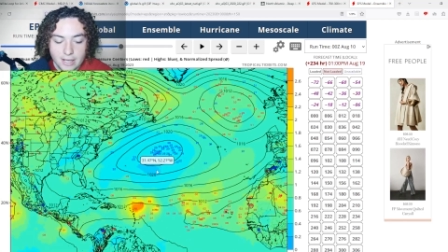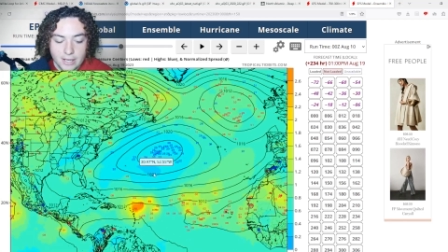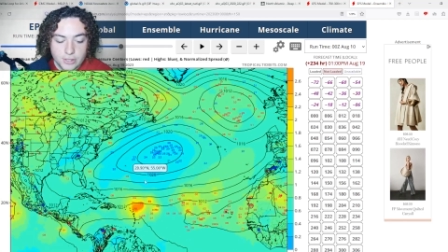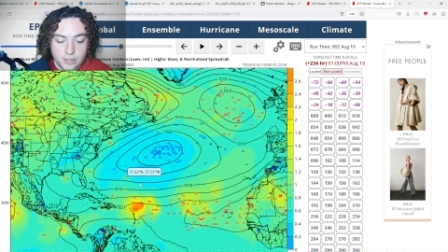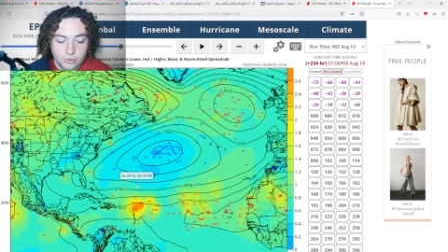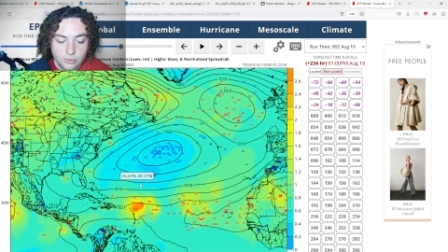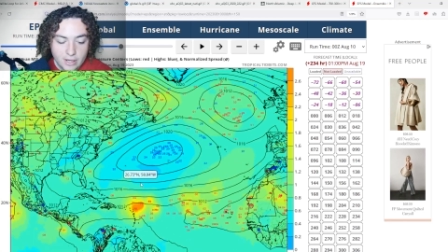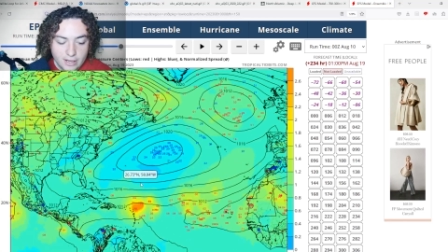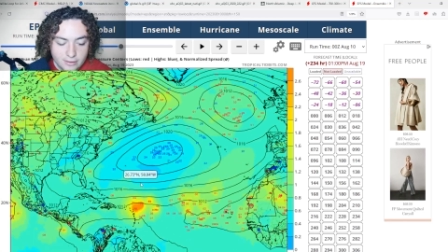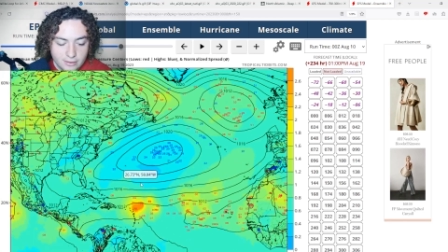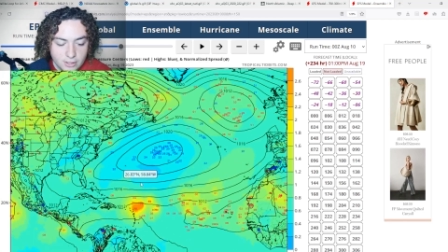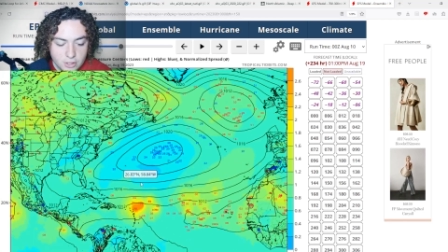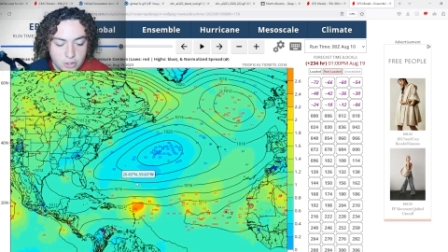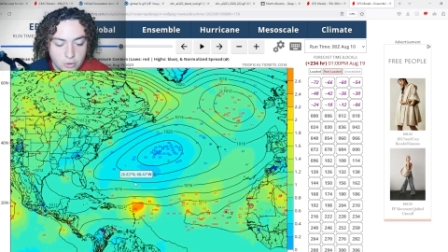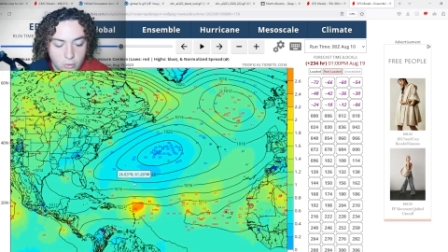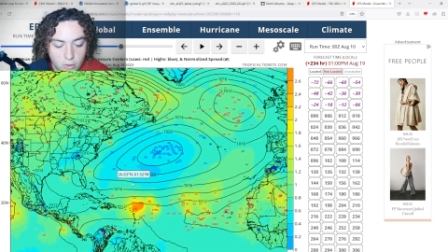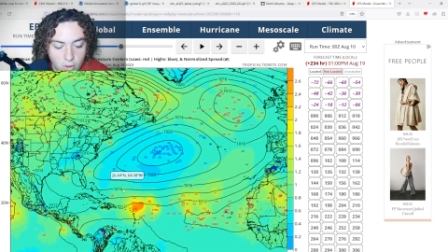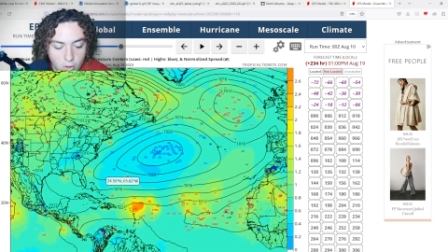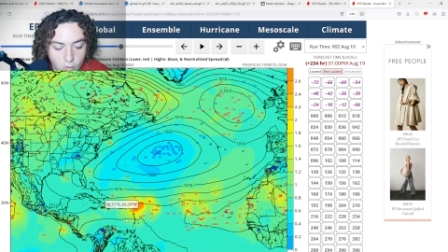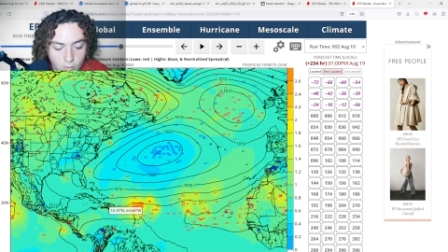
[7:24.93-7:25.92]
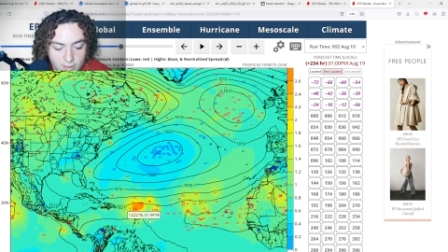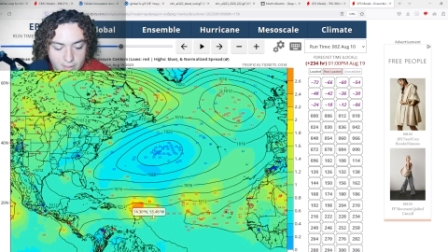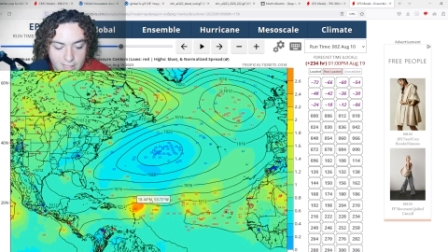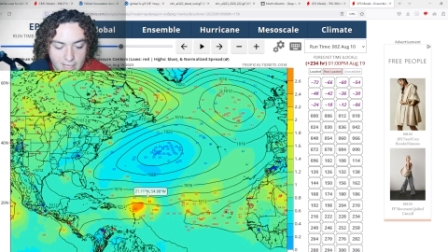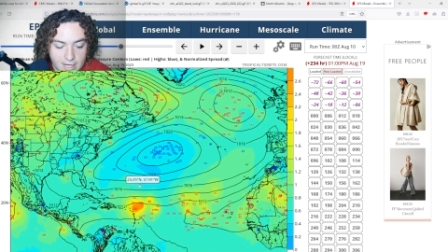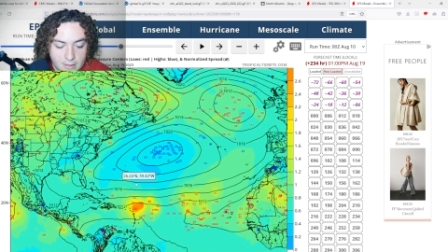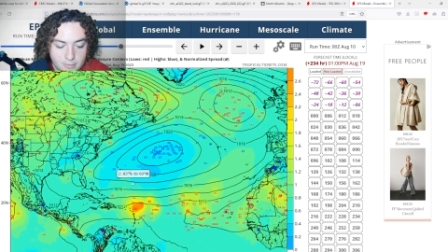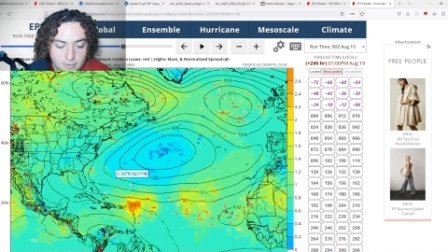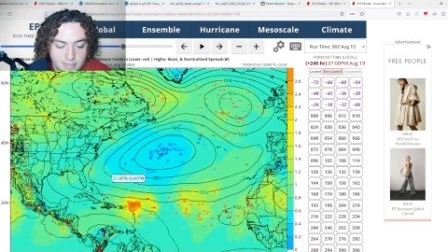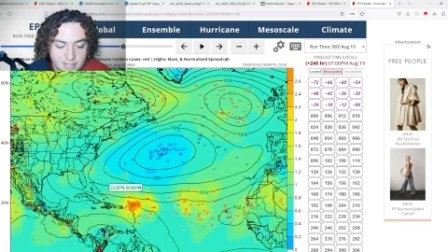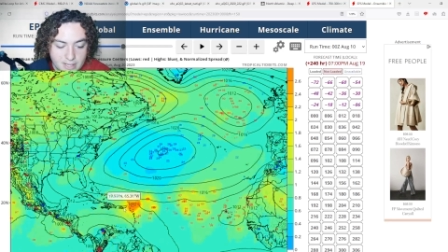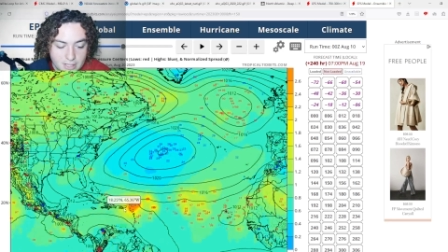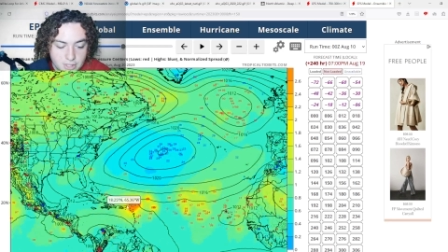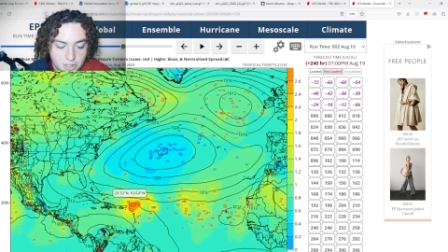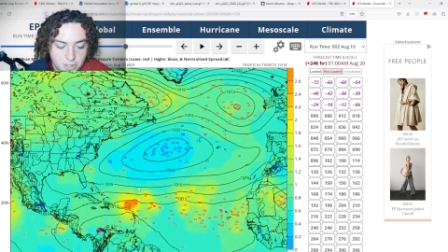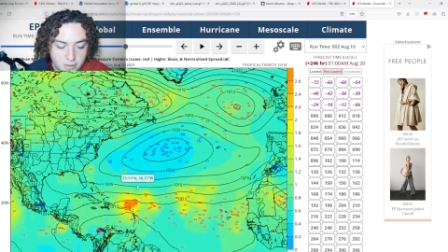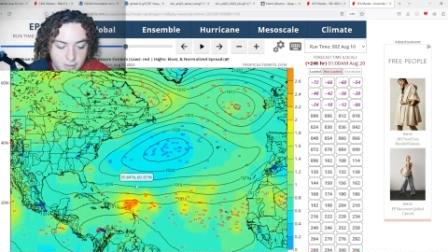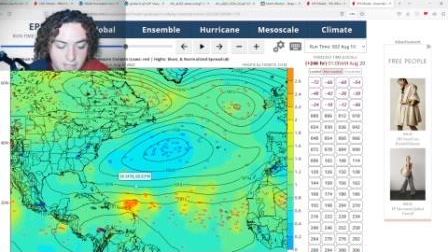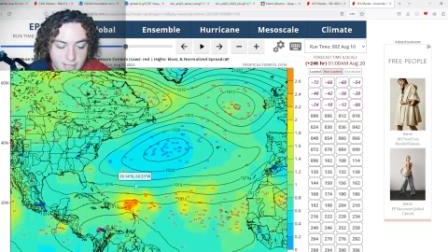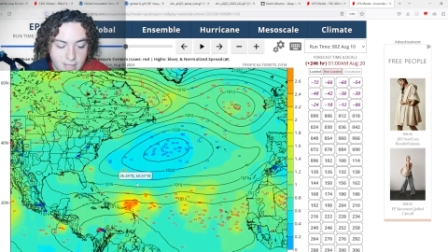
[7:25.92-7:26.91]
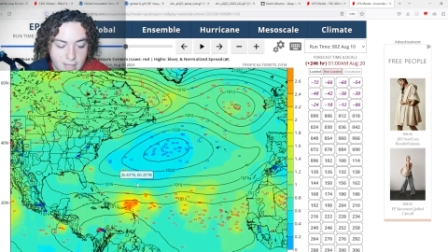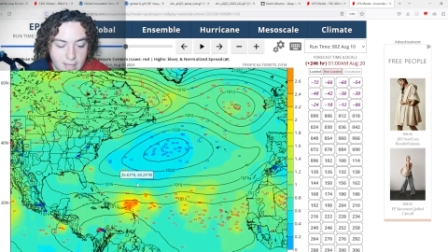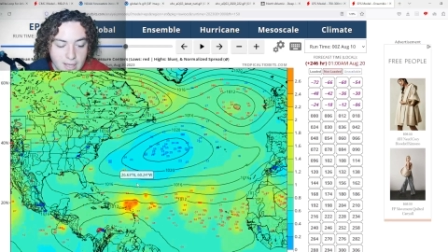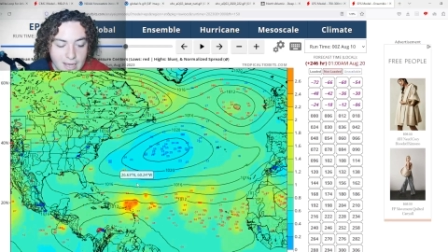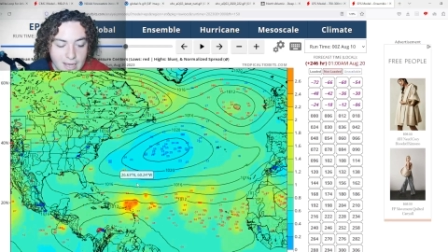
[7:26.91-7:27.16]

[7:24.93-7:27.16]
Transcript: strengthen to a hurricane potentially